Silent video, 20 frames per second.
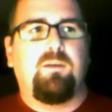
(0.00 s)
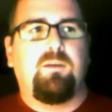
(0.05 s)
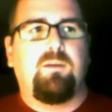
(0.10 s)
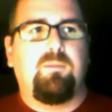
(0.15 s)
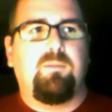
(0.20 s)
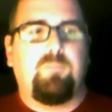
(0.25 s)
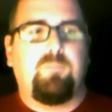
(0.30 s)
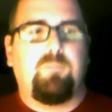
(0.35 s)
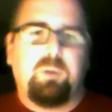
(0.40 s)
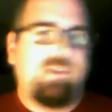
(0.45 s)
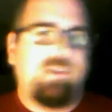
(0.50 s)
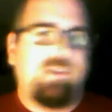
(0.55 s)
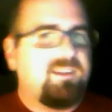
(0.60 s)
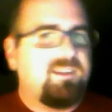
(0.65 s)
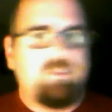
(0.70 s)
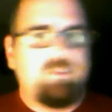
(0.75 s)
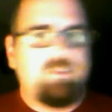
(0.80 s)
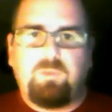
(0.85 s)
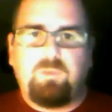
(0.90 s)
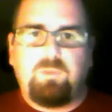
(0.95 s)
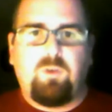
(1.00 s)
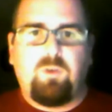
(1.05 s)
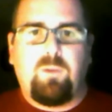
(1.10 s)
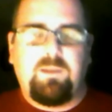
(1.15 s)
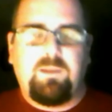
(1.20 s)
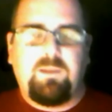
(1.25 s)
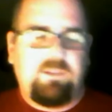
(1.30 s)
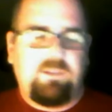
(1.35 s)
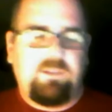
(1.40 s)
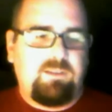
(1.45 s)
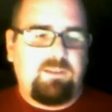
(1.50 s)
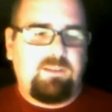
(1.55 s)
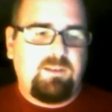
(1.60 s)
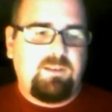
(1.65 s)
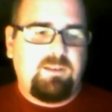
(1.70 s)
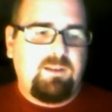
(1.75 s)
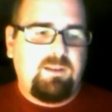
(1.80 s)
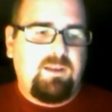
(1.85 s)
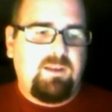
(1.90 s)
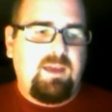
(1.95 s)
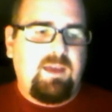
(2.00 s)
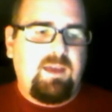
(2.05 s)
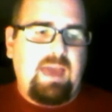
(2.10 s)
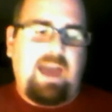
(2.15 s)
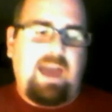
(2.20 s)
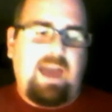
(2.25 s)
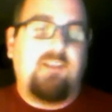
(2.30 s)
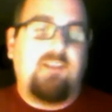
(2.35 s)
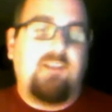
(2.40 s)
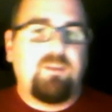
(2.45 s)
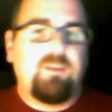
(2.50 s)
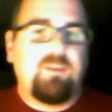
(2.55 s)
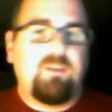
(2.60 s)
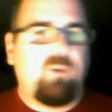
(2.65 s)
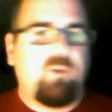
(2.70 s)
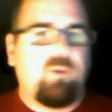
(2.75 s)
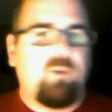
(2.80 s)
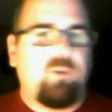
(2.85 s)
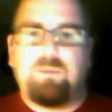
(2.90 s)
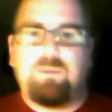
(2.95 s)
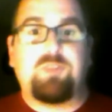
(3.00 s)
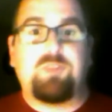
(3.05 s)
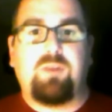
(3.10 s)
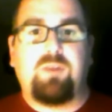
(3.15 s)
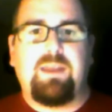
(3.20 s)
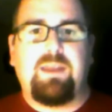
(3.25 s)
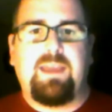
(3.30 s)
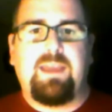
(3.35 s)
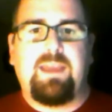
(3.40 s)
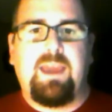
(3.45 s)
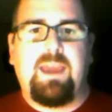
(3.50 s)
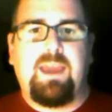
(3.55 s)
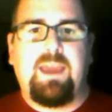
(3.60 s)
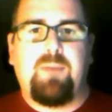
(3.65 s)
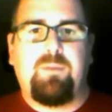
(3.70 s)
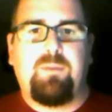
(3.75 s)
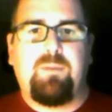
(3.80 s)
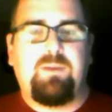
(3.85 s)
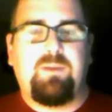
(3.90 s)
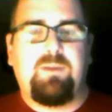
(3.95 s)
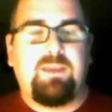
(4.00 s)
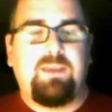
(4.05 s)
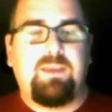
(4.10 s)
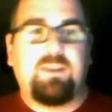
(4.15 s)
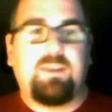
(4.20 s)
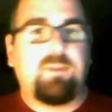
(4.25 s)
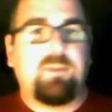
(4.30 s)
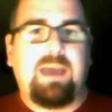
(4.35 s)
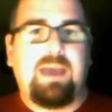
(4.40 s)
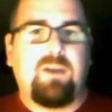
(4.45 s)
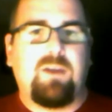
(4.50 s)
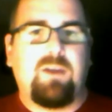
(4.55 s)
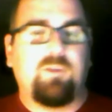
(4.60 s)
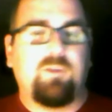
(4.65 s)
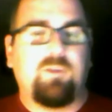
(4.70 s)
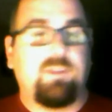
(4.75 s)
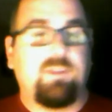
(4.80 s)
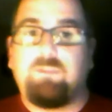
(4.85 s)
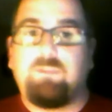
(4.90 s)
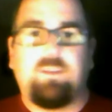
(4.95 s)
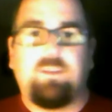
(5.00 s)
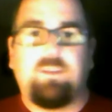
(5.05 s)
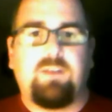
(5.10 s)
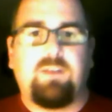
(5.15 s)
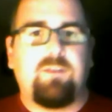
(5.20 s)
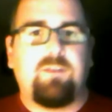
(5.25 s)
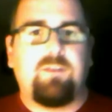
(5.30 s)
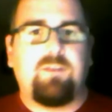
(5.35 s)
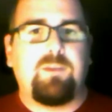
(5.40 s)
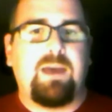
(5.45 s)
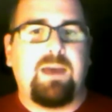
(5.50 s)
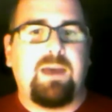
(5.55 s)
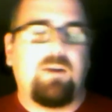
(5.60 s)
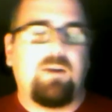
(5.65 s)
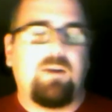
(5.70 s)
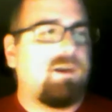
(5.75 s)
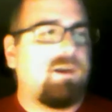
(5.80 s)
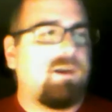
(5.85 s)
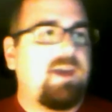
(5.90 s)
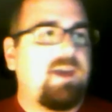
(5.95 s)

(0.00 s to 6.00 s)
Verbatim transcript: preseason performance, how they perform in training camp, in their battles, if they're given a battle, and